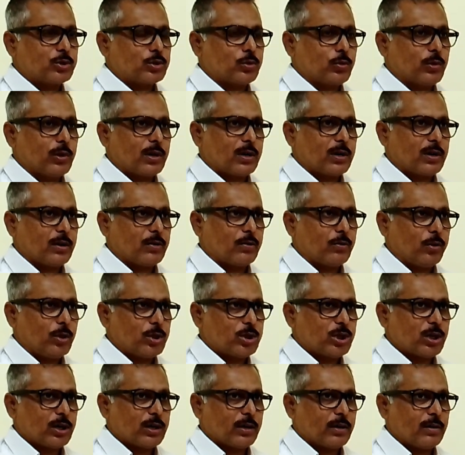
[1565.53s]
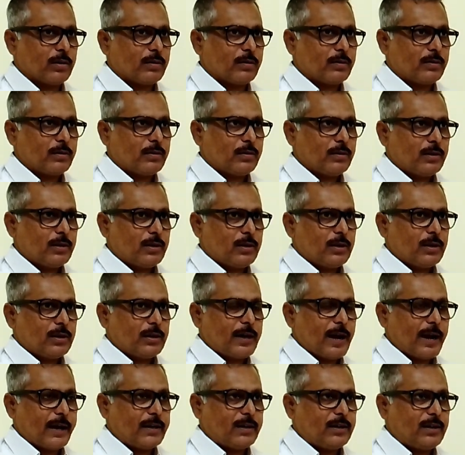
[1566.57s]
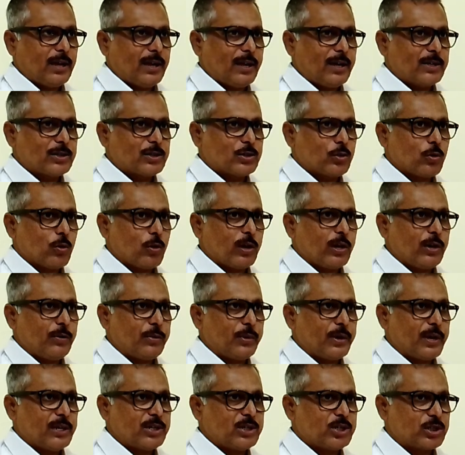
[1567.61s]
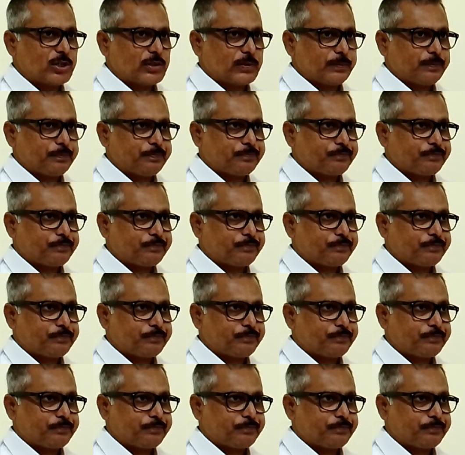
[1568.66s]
to a conclusion that there is no evidence